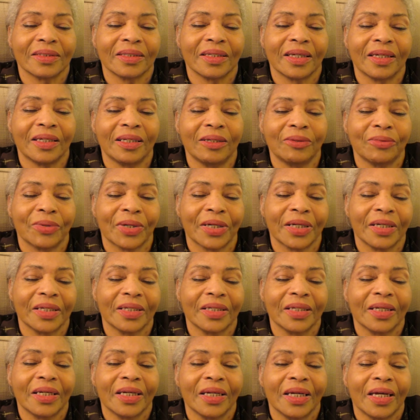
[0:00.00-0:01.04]
Anyway,
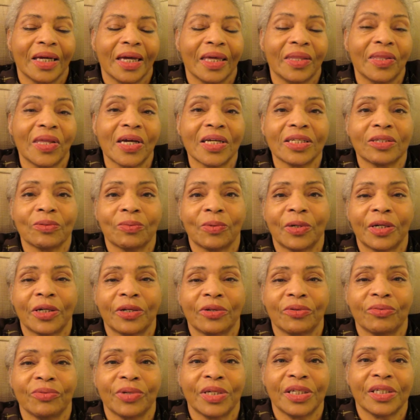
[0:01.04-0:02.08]
and that's one of
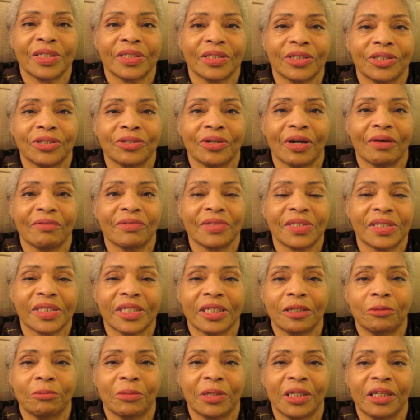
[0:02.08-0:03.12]
the reasons you haven't
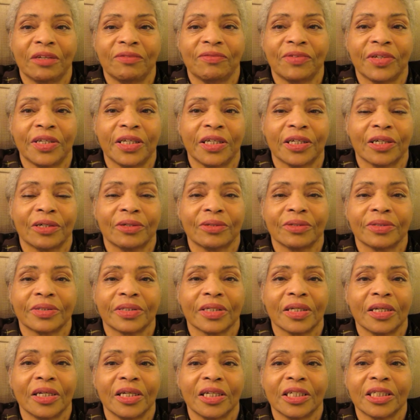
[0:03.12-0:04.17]
seen many
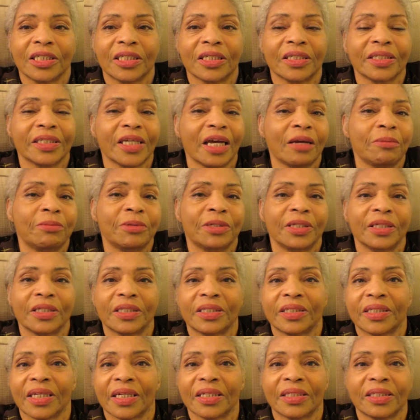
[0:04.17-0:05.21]
videos. It's because I've been
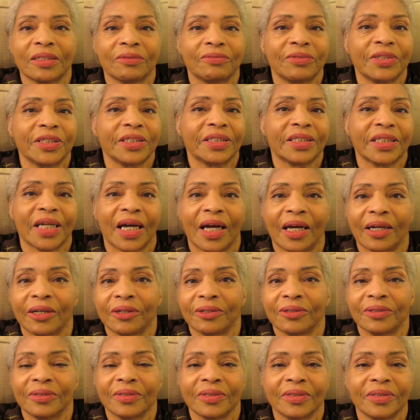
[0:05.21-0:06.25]
excessively
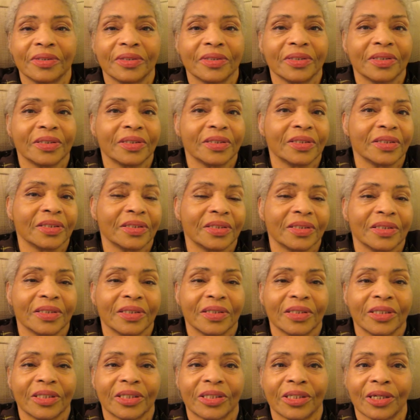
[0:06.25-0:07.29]
tired.
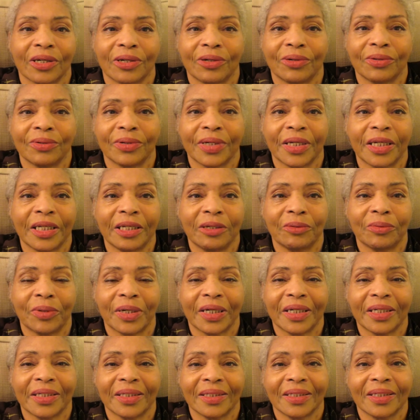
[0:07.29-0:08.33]
So,
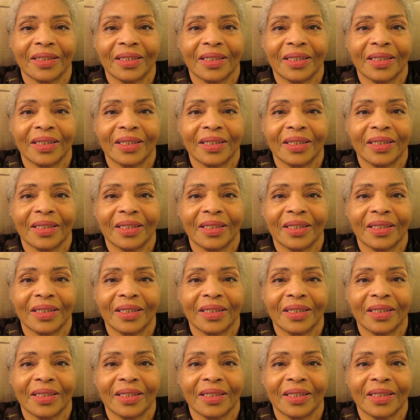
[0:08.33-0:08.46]
anyway,